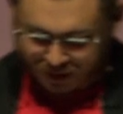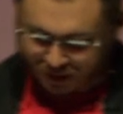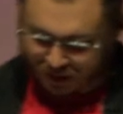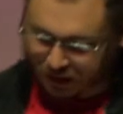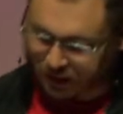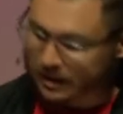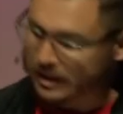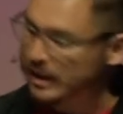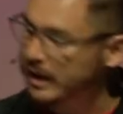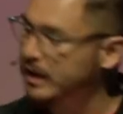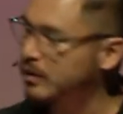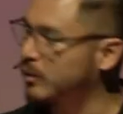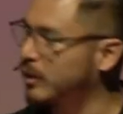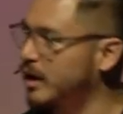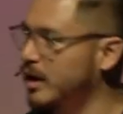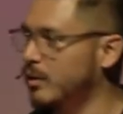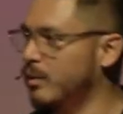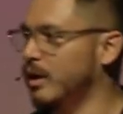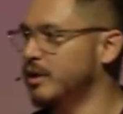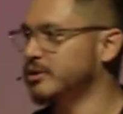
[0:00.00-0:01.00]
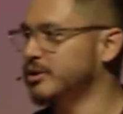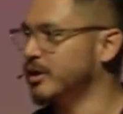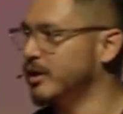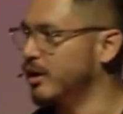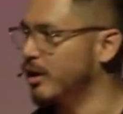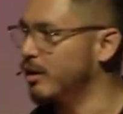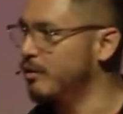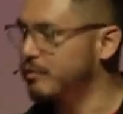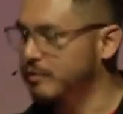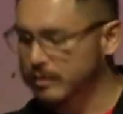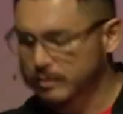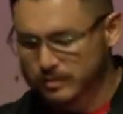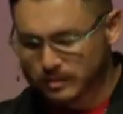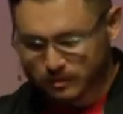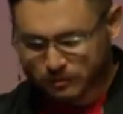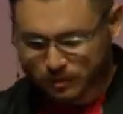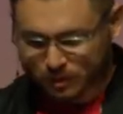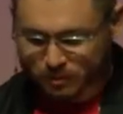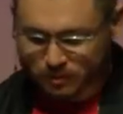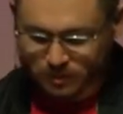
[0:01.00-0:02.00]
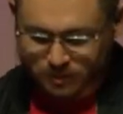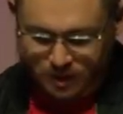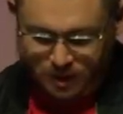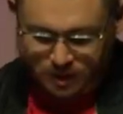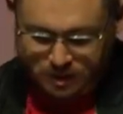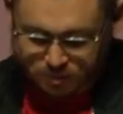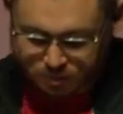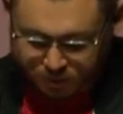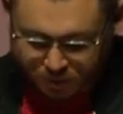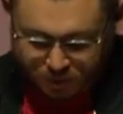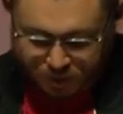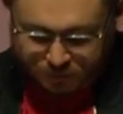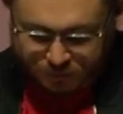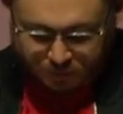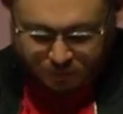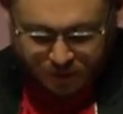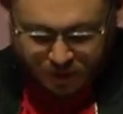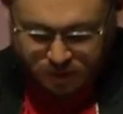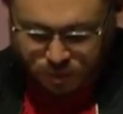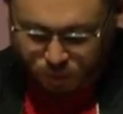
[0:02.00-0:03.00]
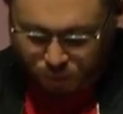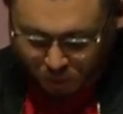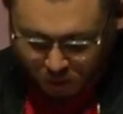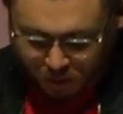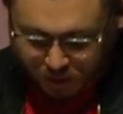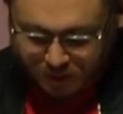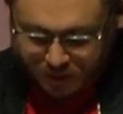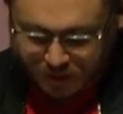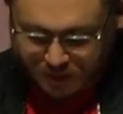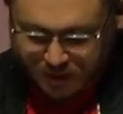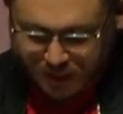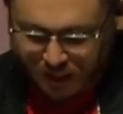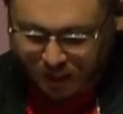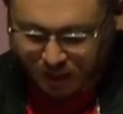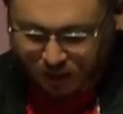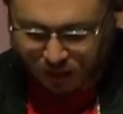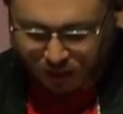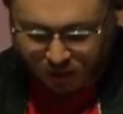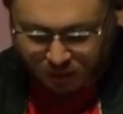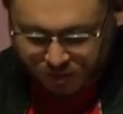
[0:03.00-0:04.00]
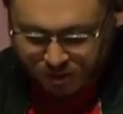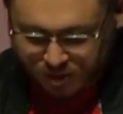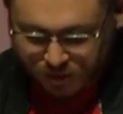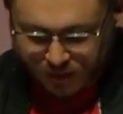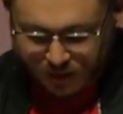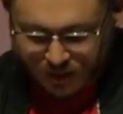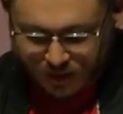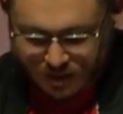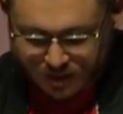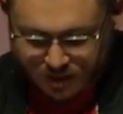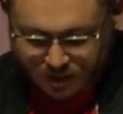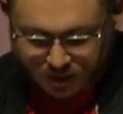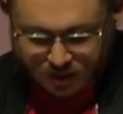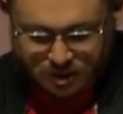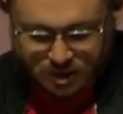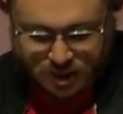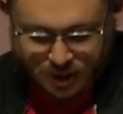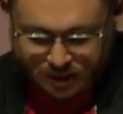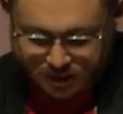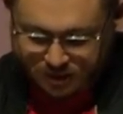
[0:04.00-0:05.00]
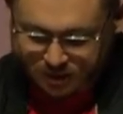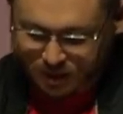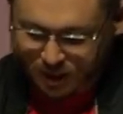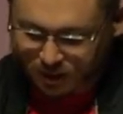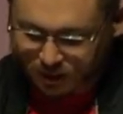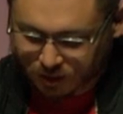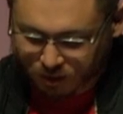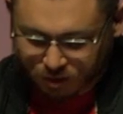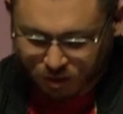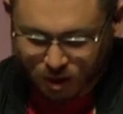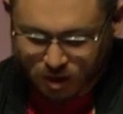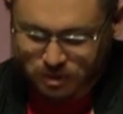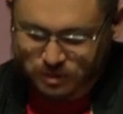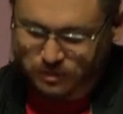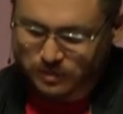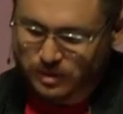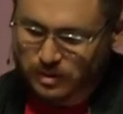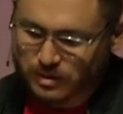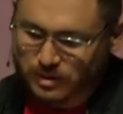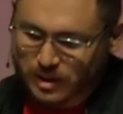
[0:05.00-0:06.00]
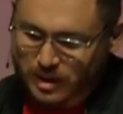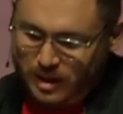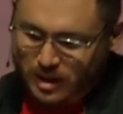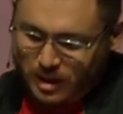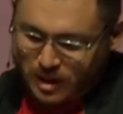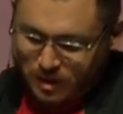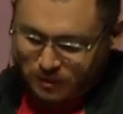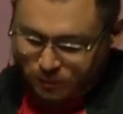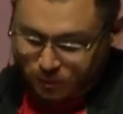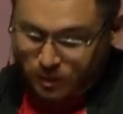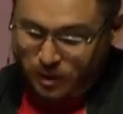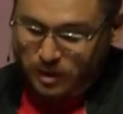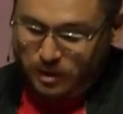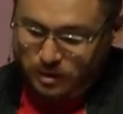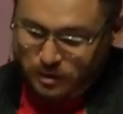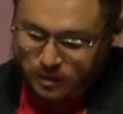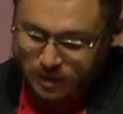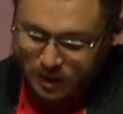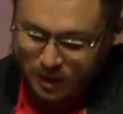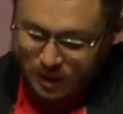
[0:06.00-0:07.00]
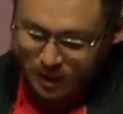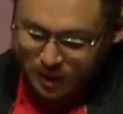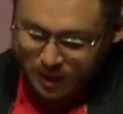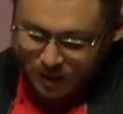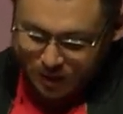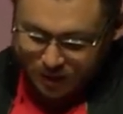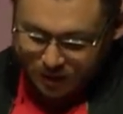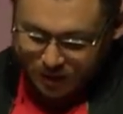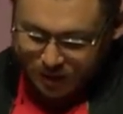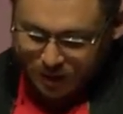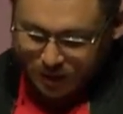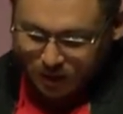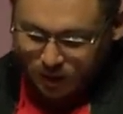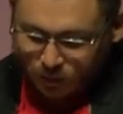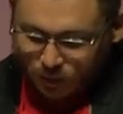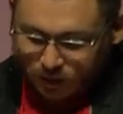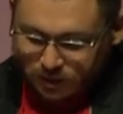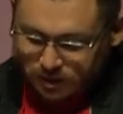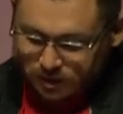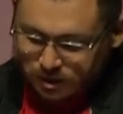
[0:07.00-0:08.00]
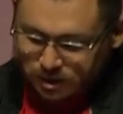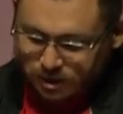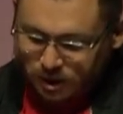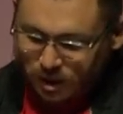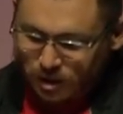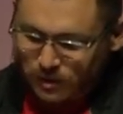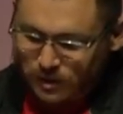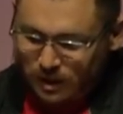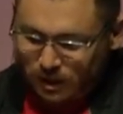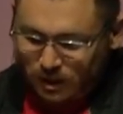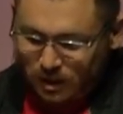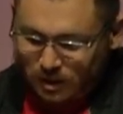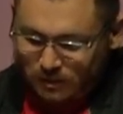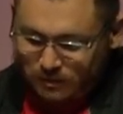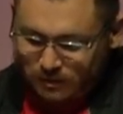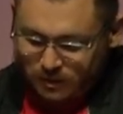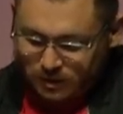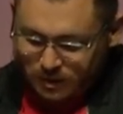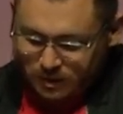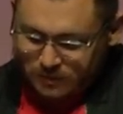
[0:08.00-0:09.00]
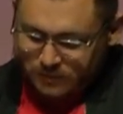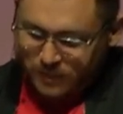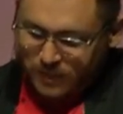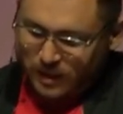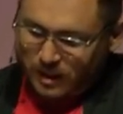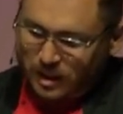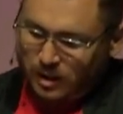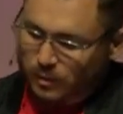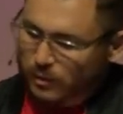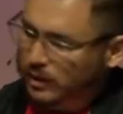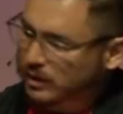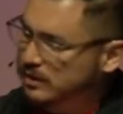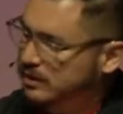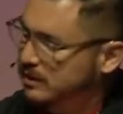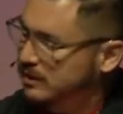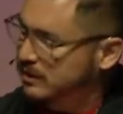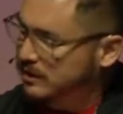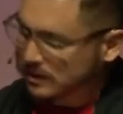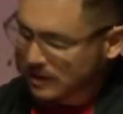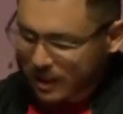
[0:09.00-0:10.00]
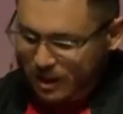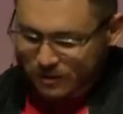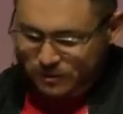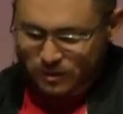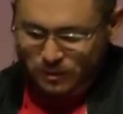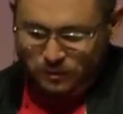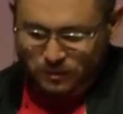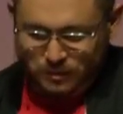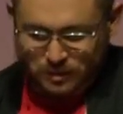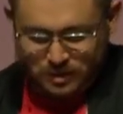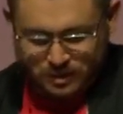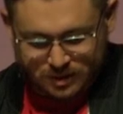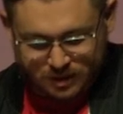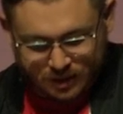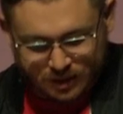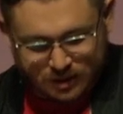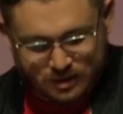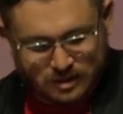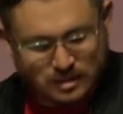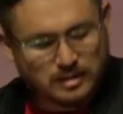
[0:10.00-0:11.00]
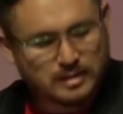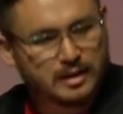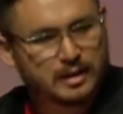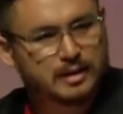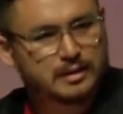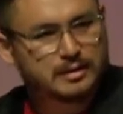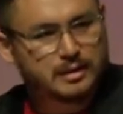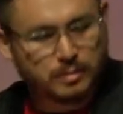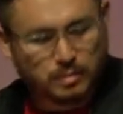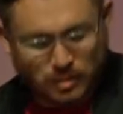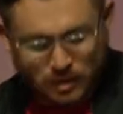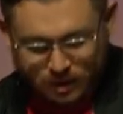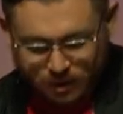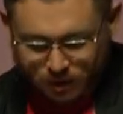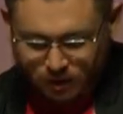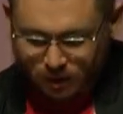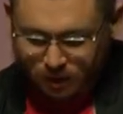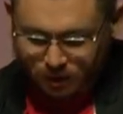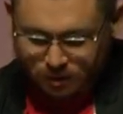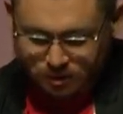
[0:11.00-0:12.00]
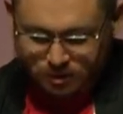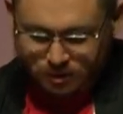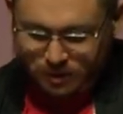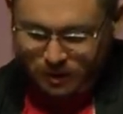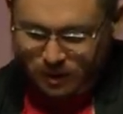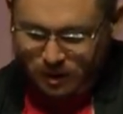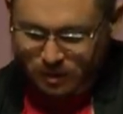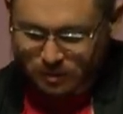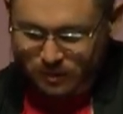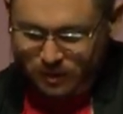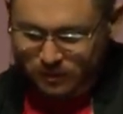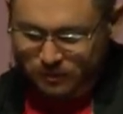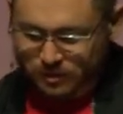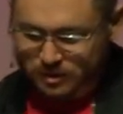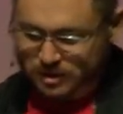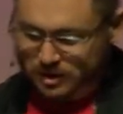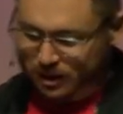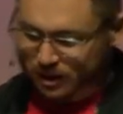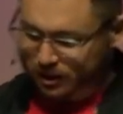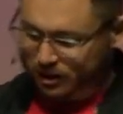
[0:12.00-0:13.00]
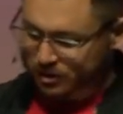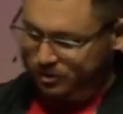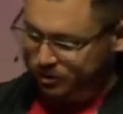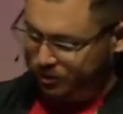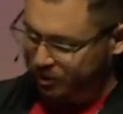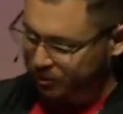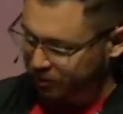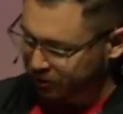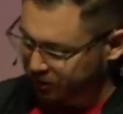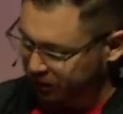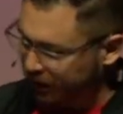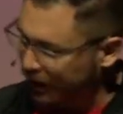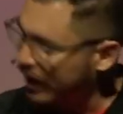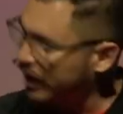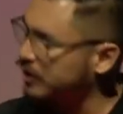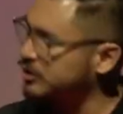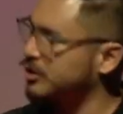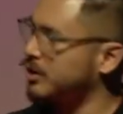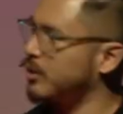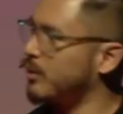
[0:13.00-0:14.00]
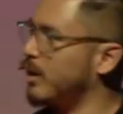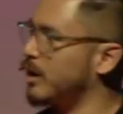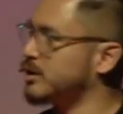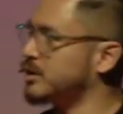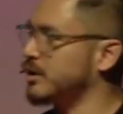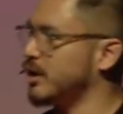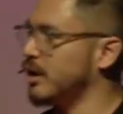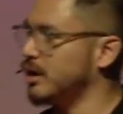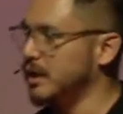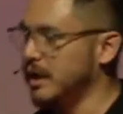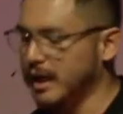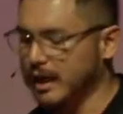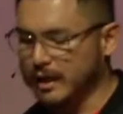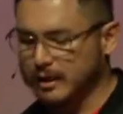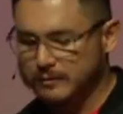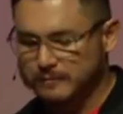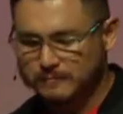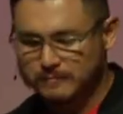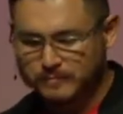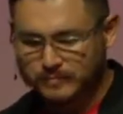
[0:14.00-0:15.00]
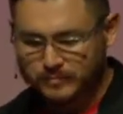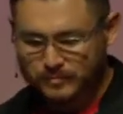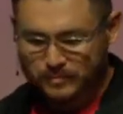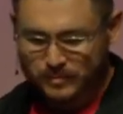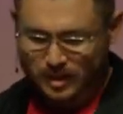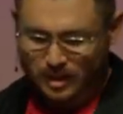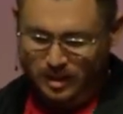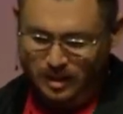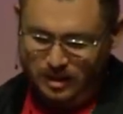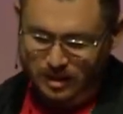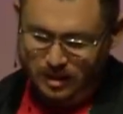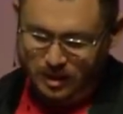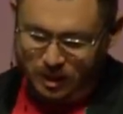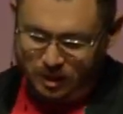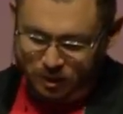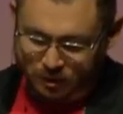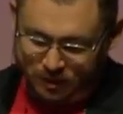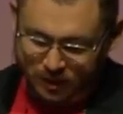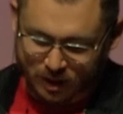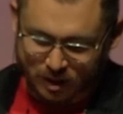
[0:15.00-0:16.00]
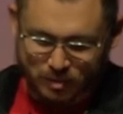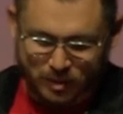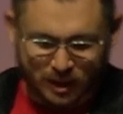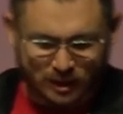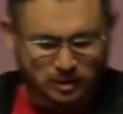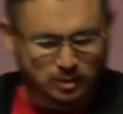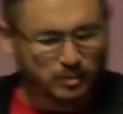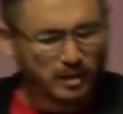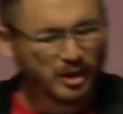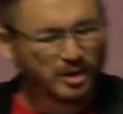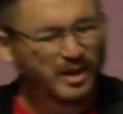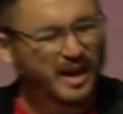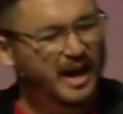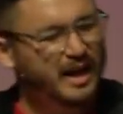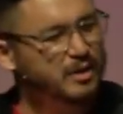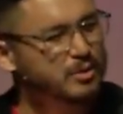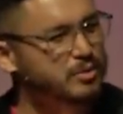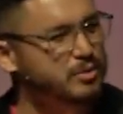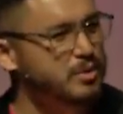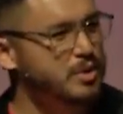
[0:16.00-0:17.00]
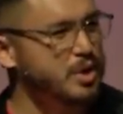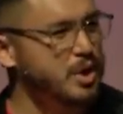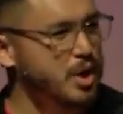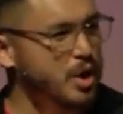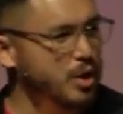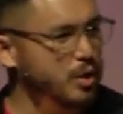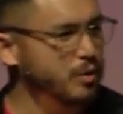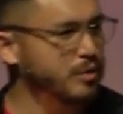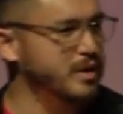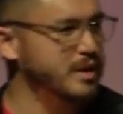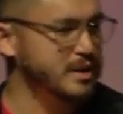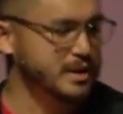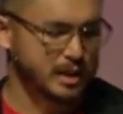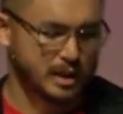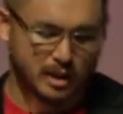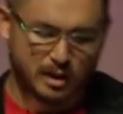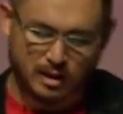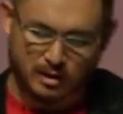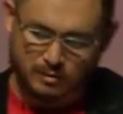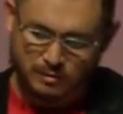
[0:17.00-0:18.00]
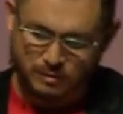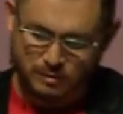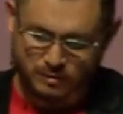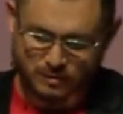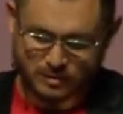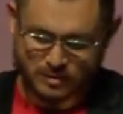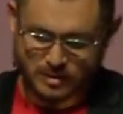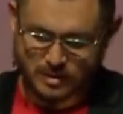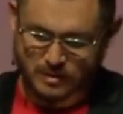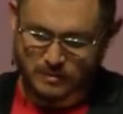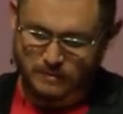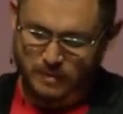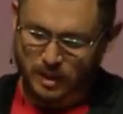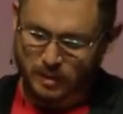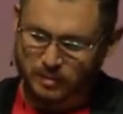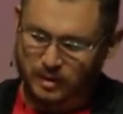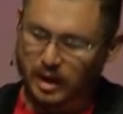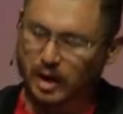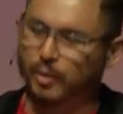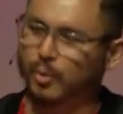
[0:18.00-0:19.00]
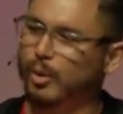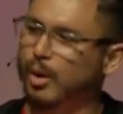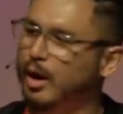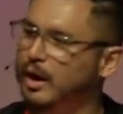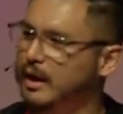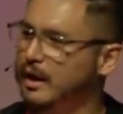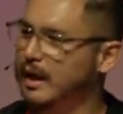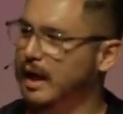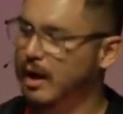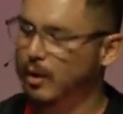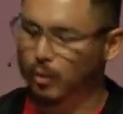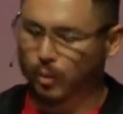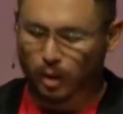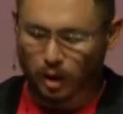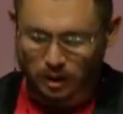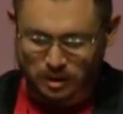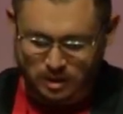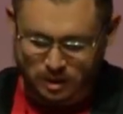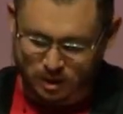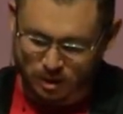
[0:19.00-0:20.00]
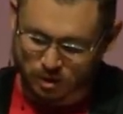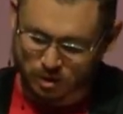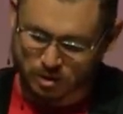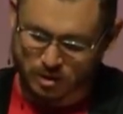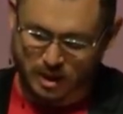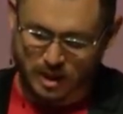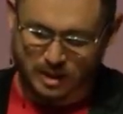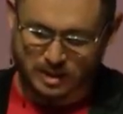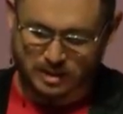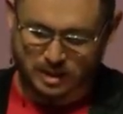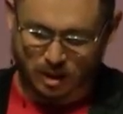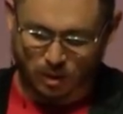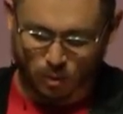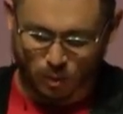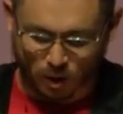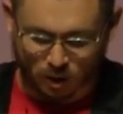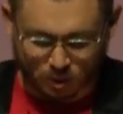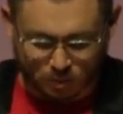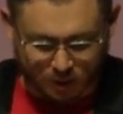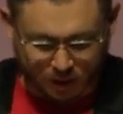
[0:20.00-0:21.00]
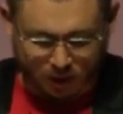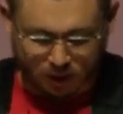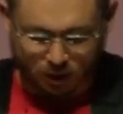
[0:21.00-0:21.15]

And in the end, what He wants you to know from His book, from this Word, is that He loves you and His Son, Jesus, died on the cross for you. And He wants to show you that love, and He wants to save you from your sins to bring you closer to Him. If you're sitting in this room or in the lounge or you're watching online, and you're thinking, Pastor Michael, I don't know this love, but I want it. I want to know Christ. I want to be